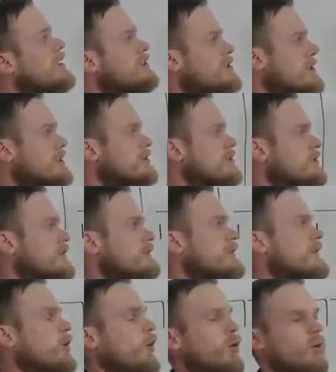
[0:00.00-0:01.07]
Since
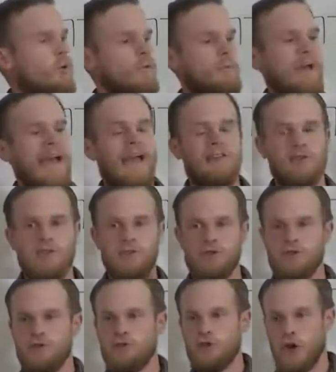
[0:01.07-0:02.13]
the whole
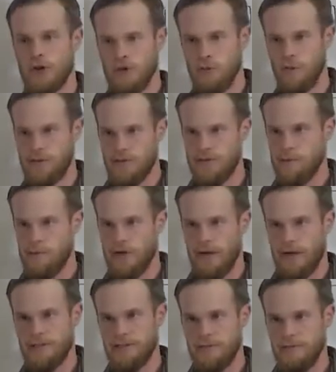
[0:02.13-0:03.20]
passage started with an
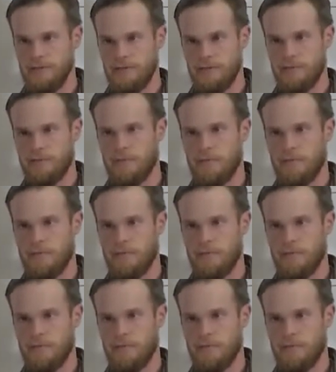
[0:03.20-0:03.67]
imperative,